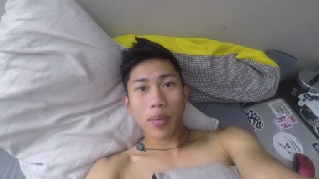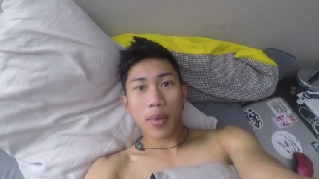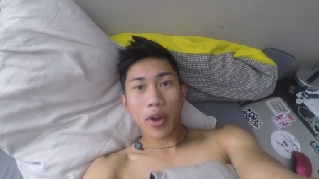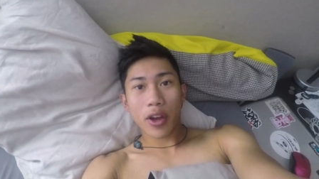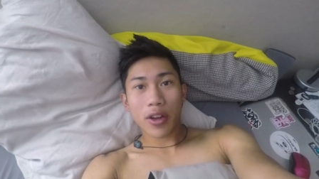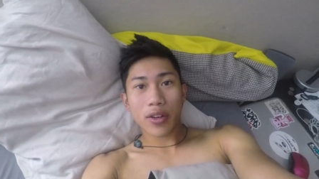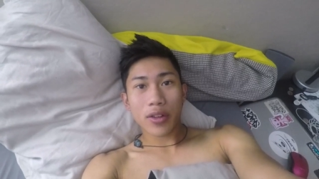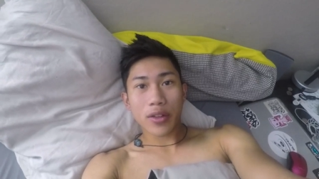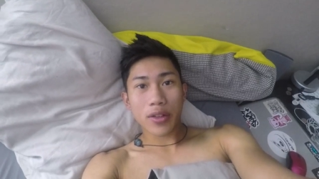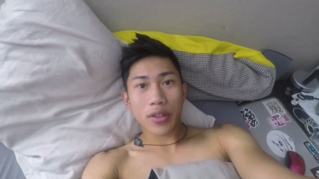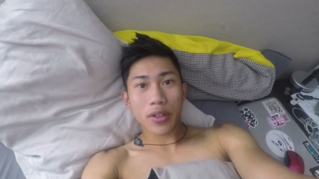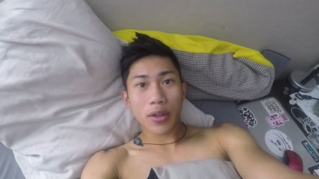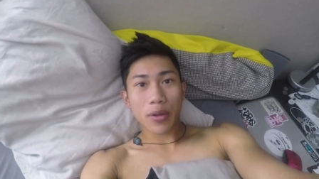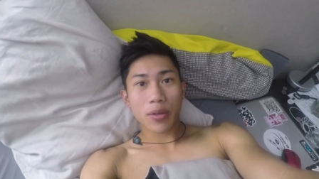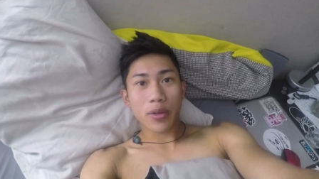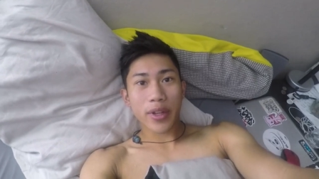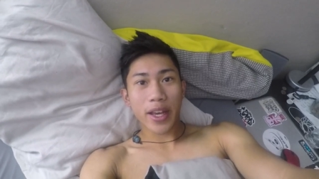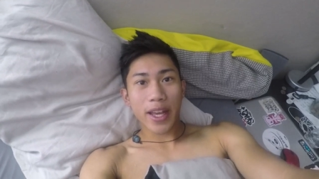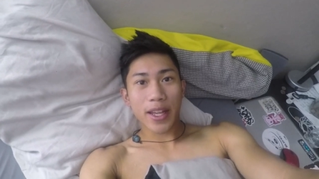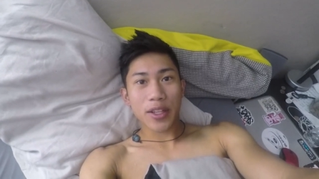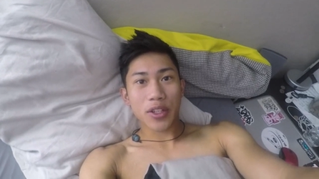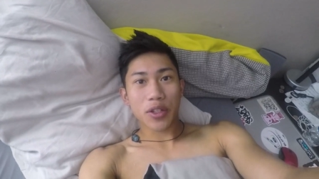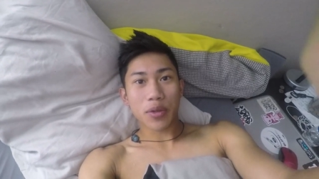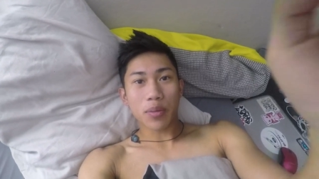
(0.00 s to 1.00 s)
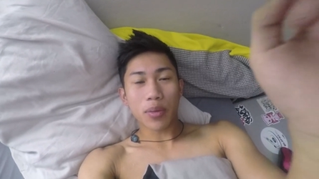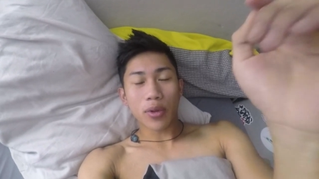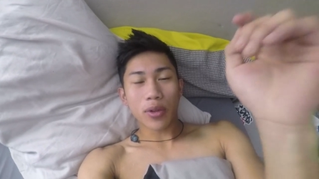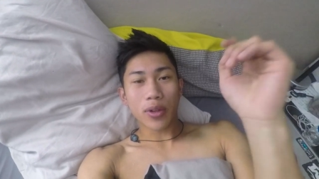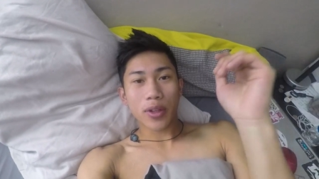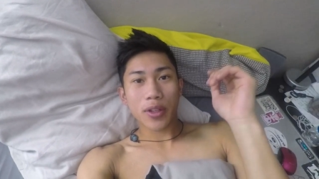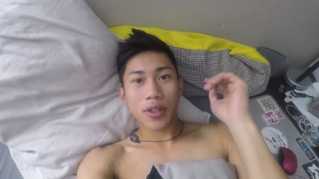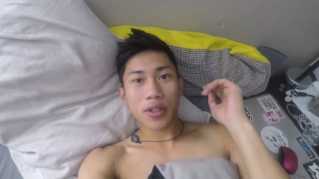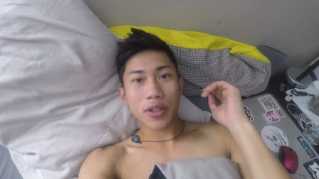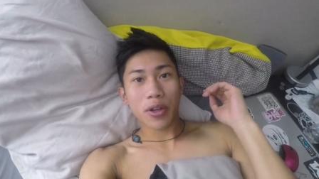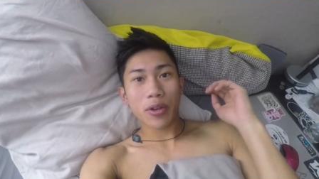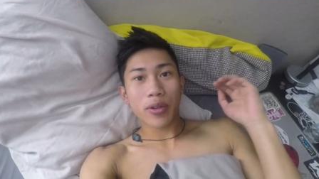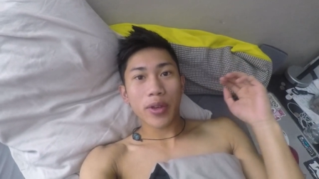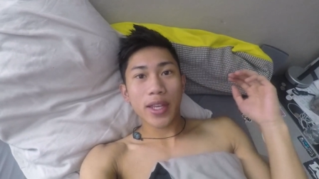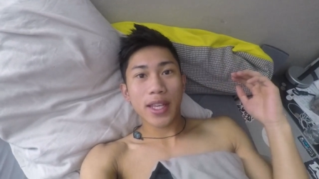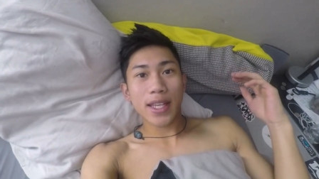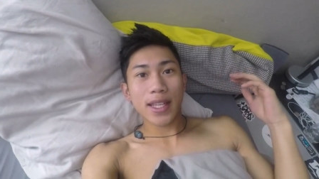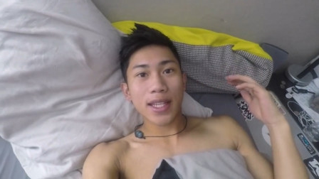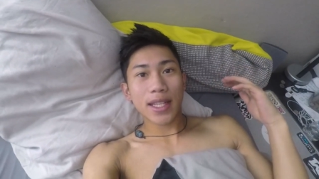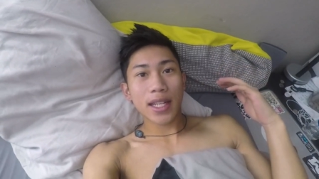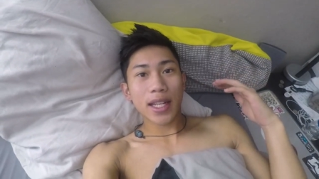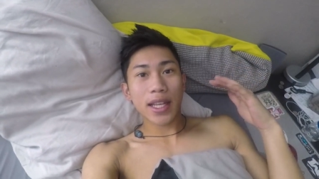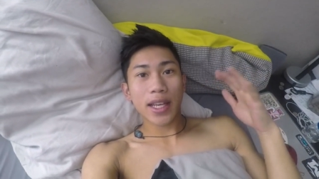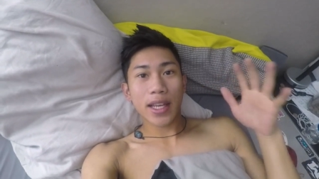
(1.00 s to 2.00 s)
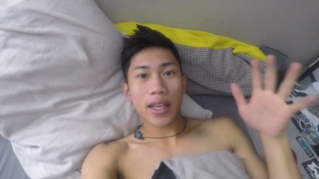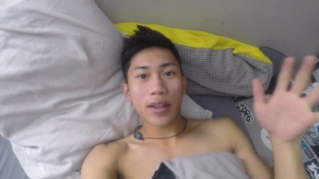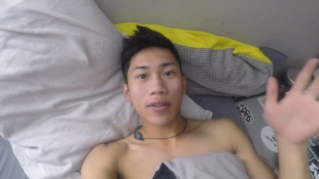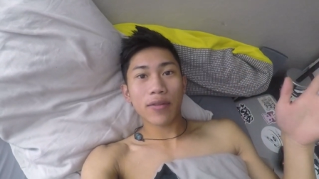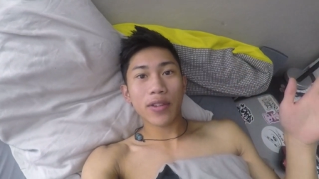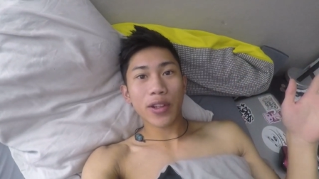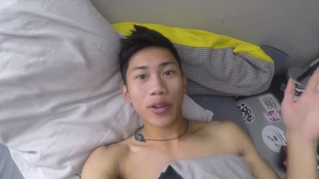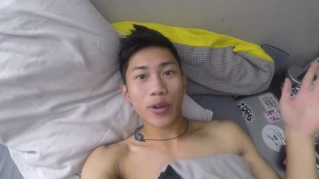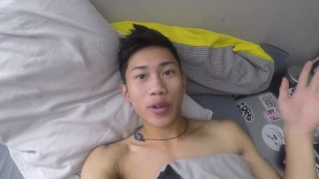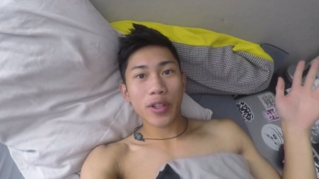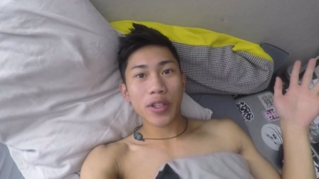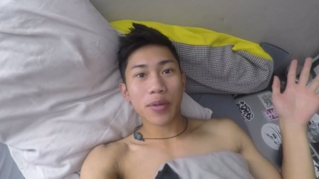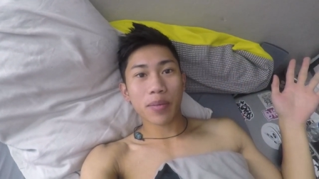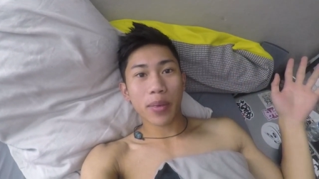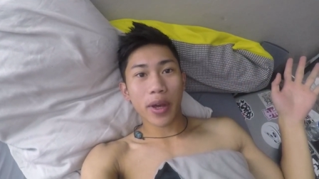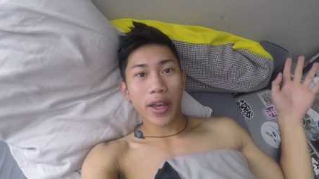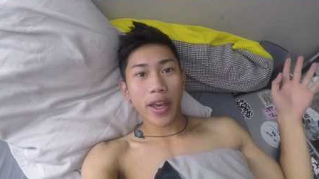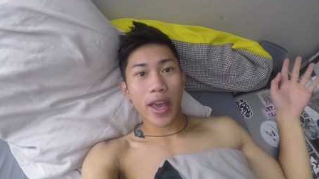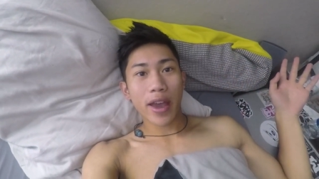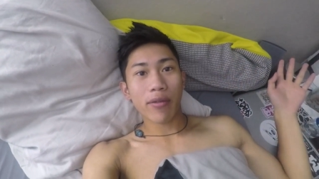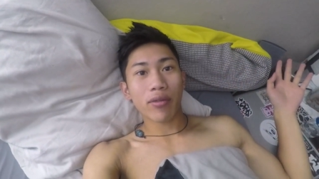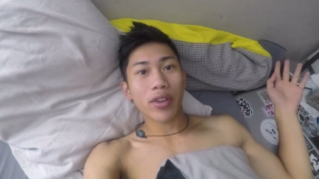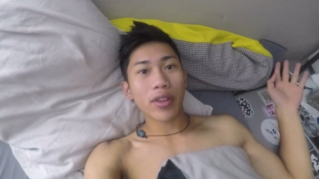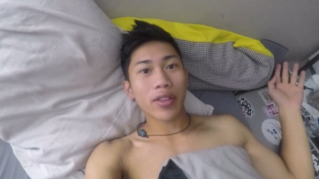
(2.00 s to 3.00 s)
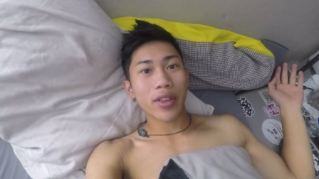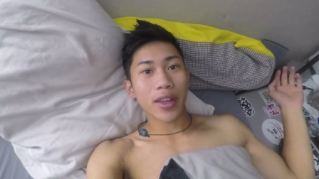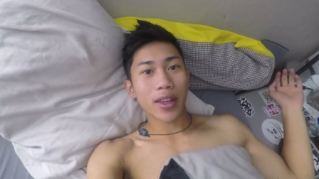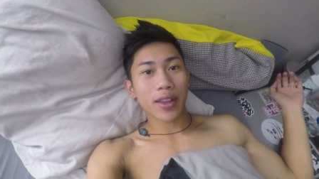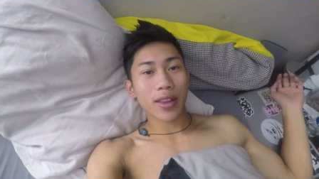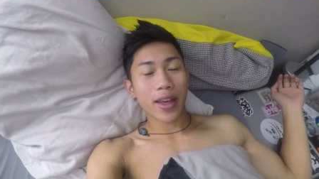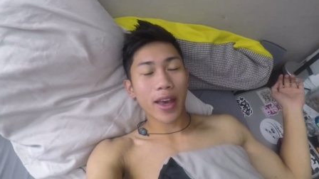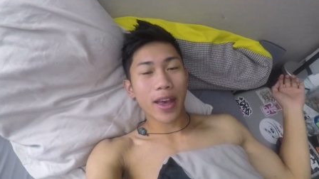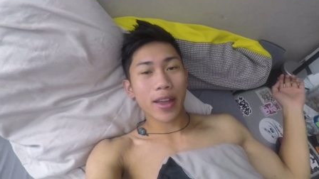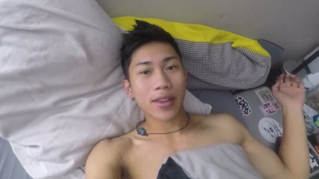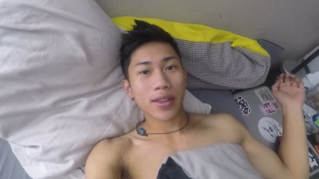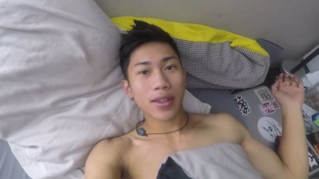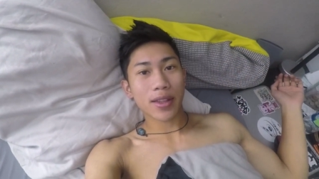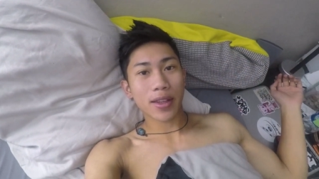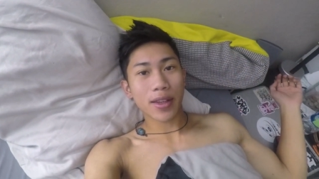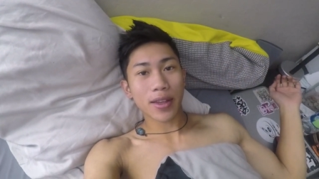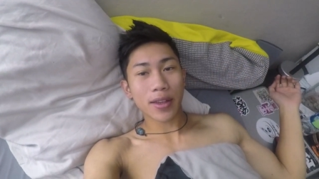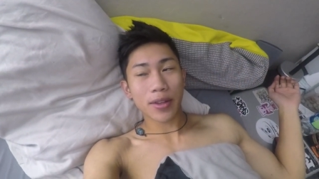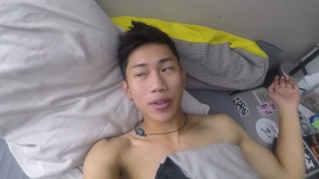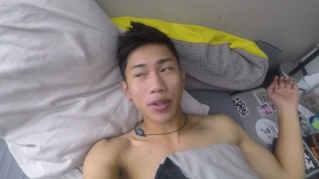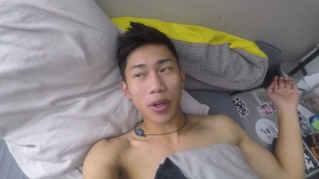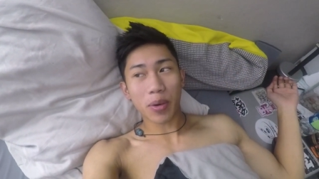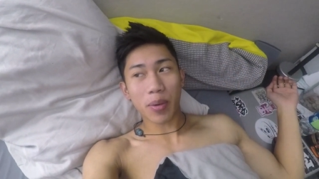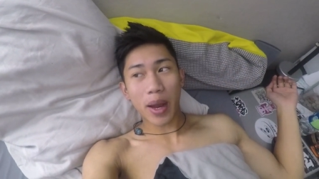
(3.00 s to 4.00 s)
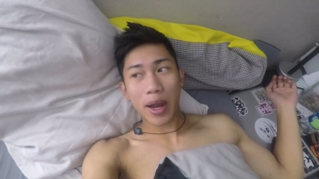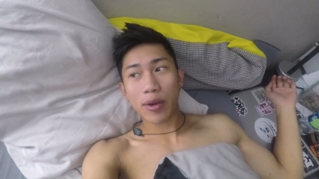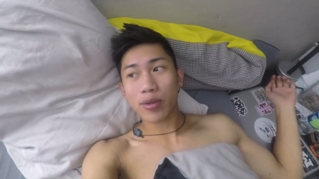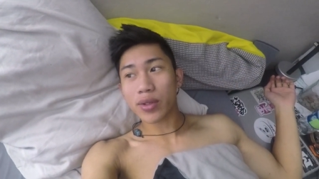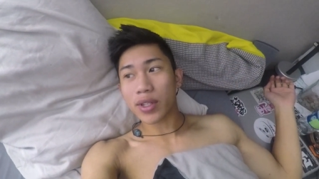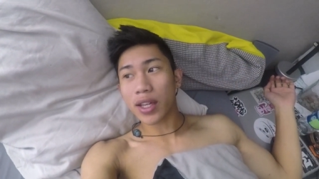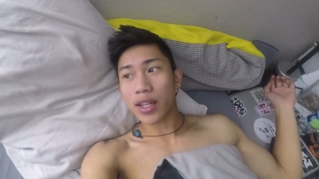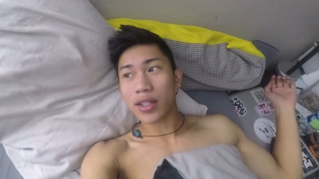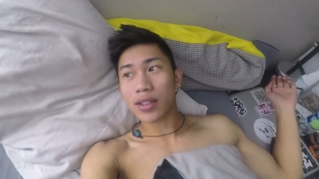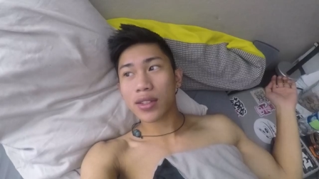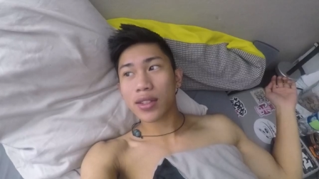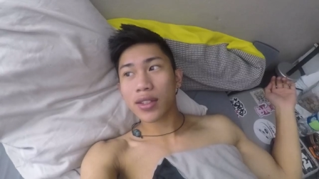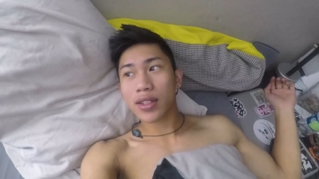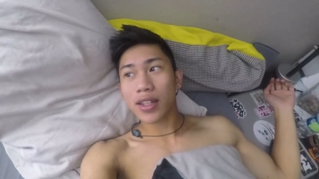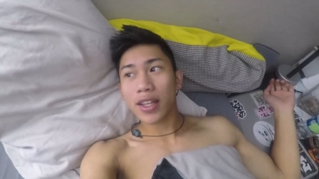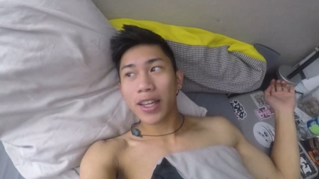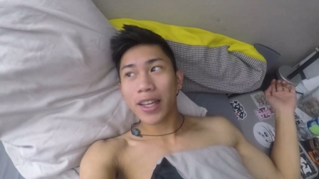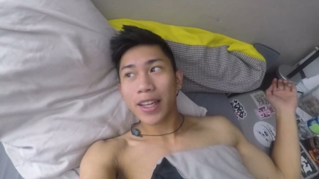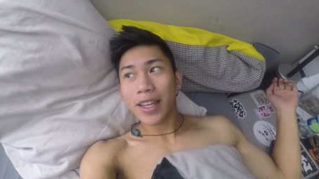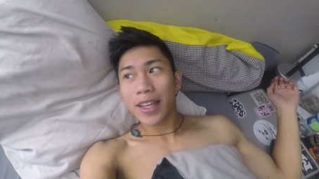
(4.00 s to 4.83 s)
mind is so tangible. It's so easily influenced by everything that is around us.